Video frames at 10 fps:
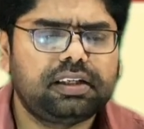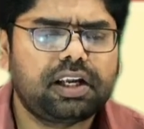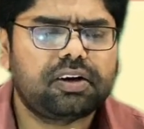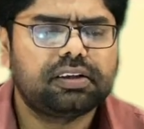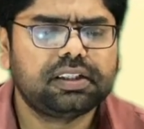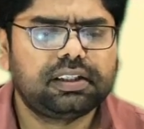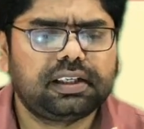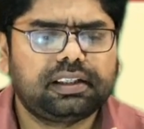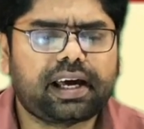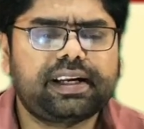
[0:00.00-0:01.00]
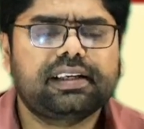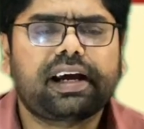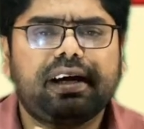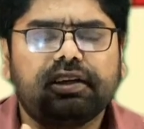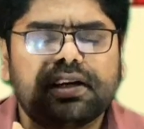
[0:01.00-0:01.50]
Now,
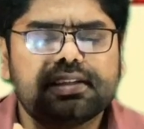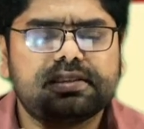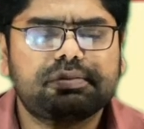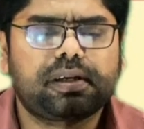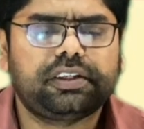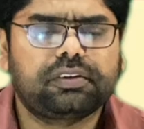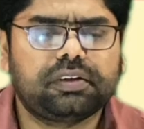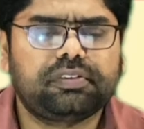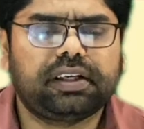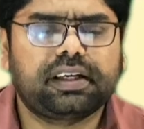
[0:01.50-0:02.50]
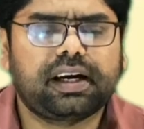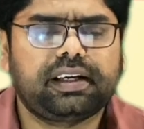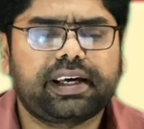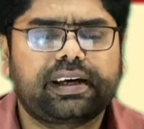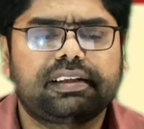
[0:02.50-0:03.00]
direct hydrolysis by nucleophilic
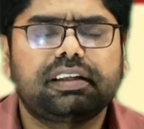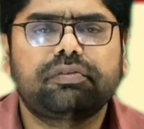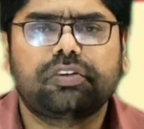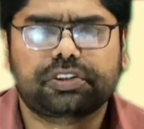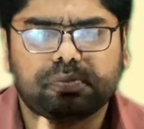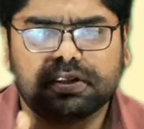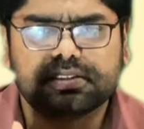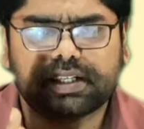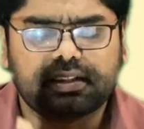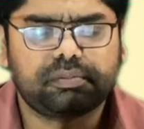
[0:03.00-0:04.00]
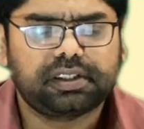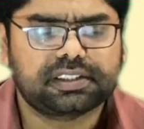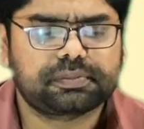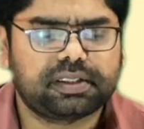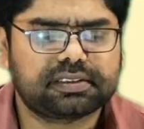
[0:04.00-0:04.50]
attack at the phosphorus atom
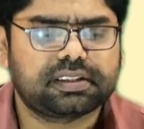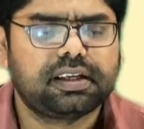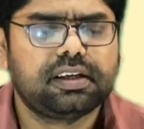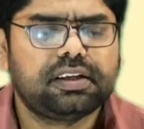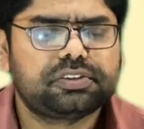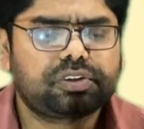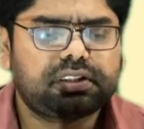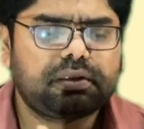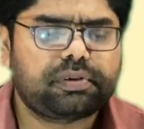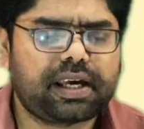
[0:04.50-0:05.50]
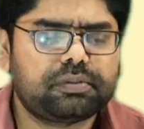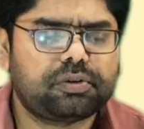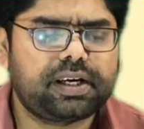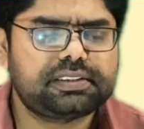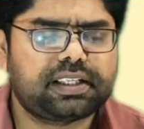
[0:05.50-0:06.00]
takes place. So, 3'
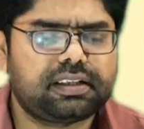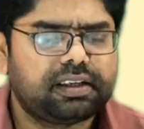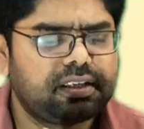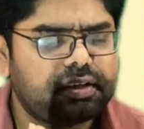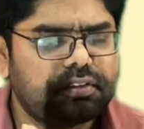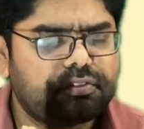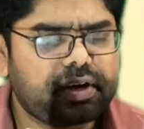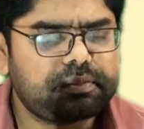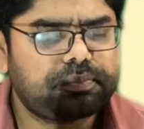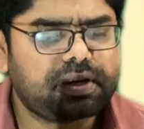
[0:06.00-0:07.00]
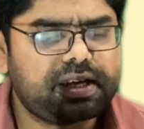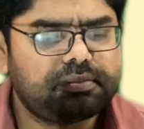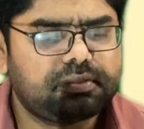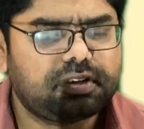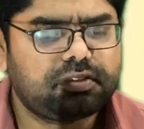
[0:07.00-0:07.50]
OH and 5'
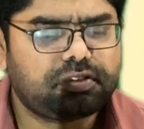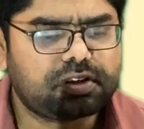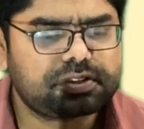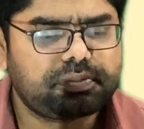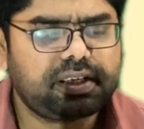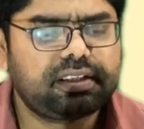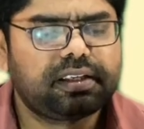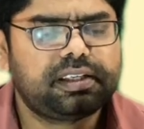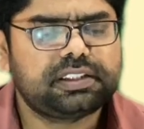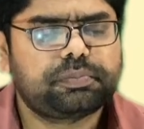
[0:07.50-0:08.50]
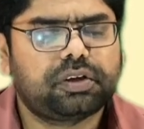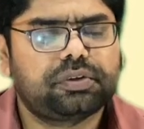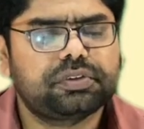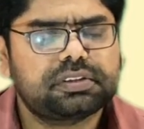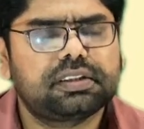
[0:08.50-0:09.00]
phosphate is
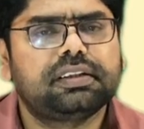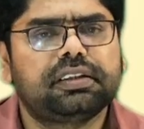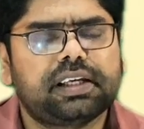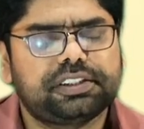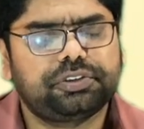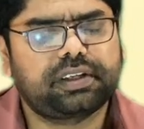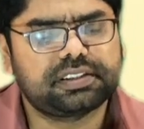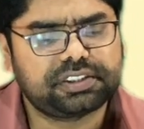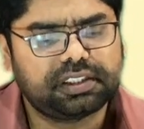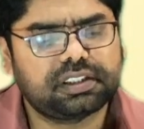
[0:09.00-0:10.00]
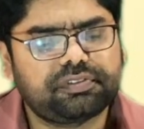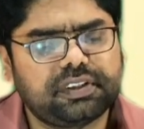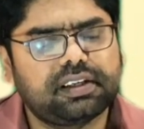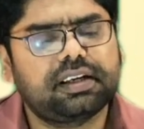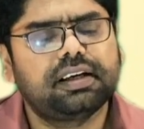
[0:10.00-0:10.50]
produced, as you can see in the
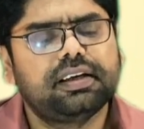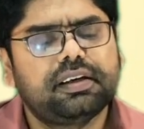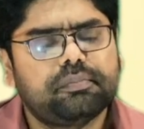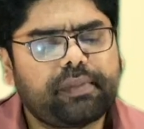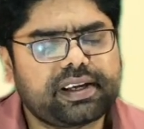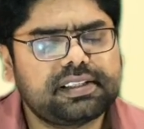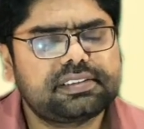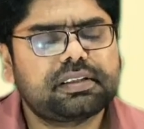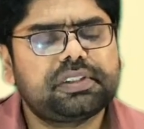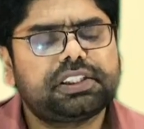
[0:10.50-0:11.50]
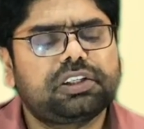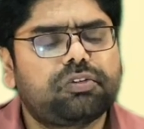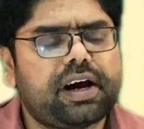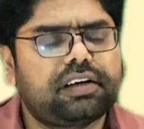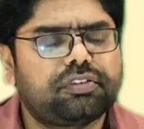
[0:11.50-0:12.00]
figure. Magnesium is
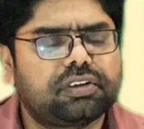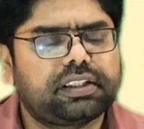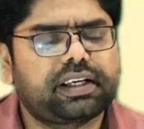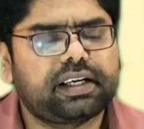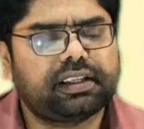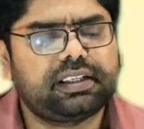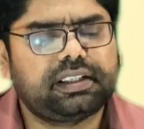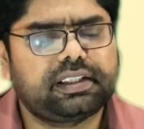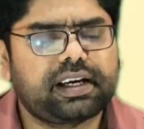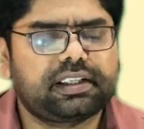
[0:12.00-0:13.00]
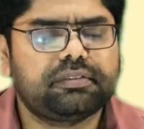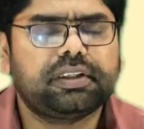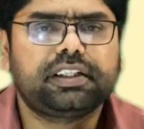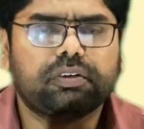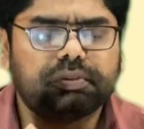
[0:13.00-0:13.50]
required for the catalytic
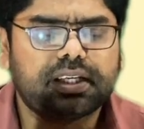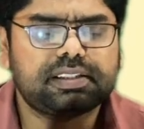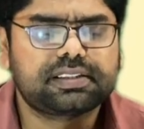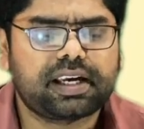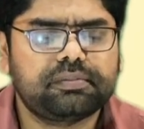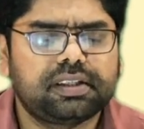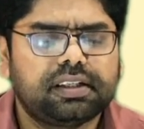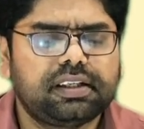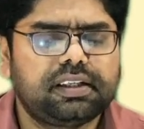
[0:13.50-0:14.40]
activity of the enzyme.